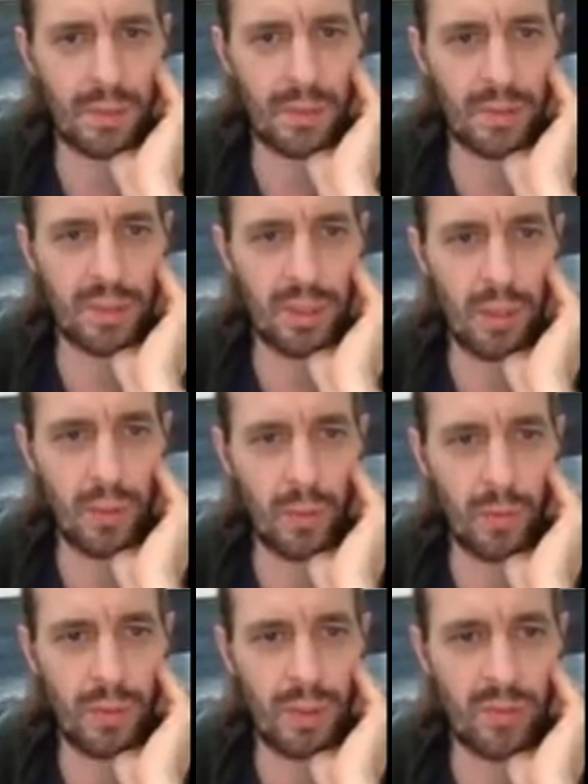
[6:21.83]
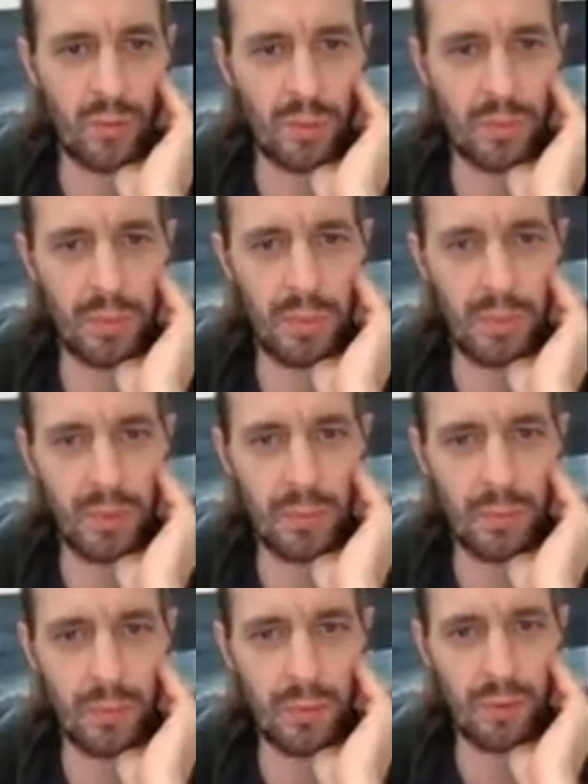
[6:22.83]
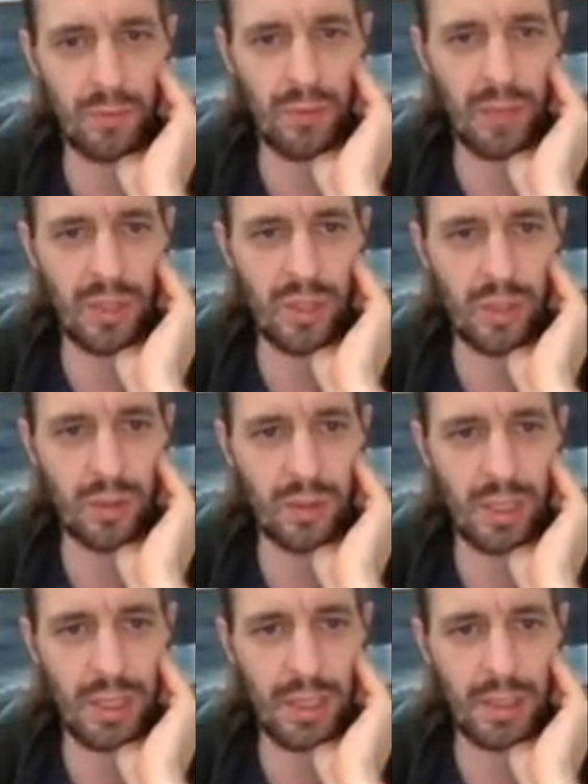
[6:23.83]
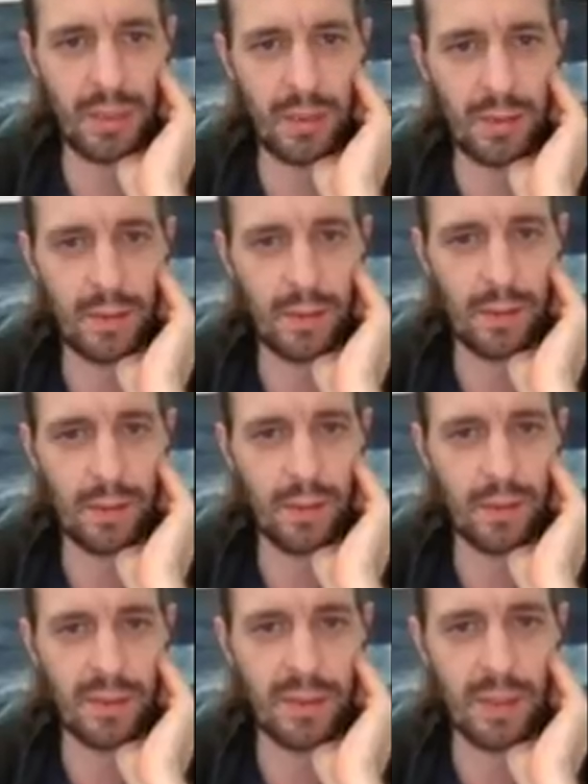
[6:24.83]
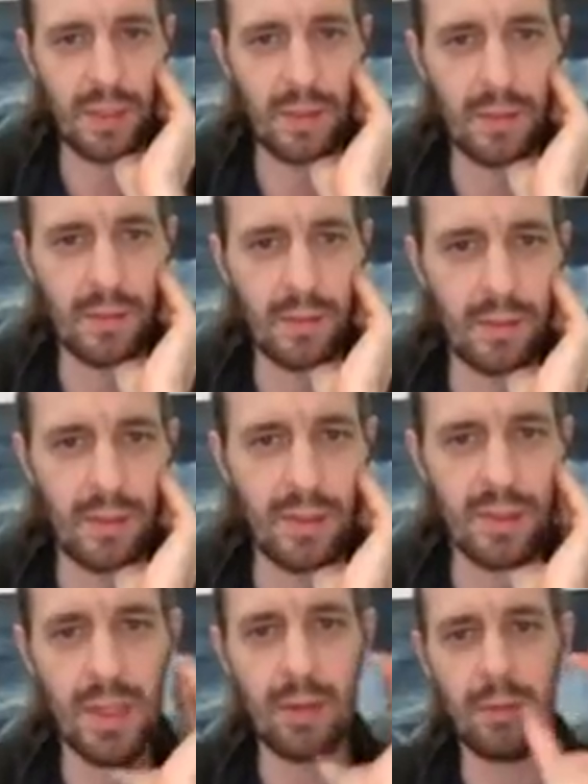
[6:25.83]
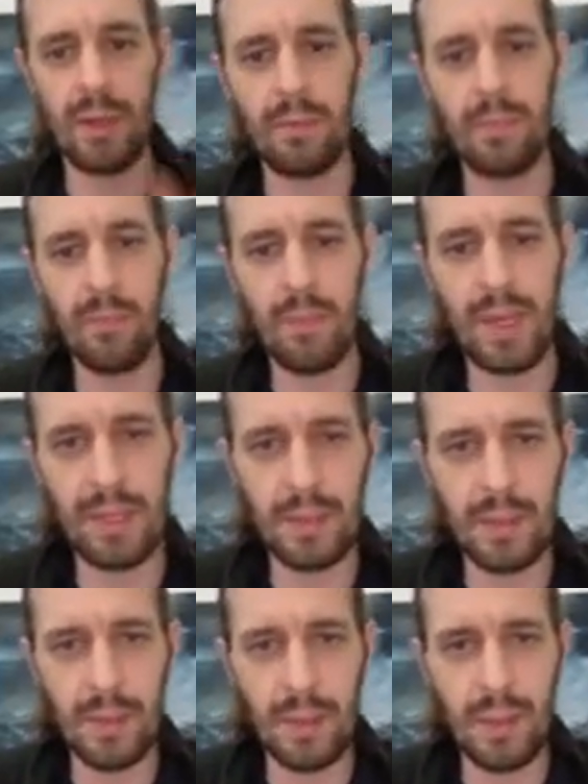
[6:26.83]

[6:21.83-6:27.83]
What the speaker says: so this would be the conventional target, this area, but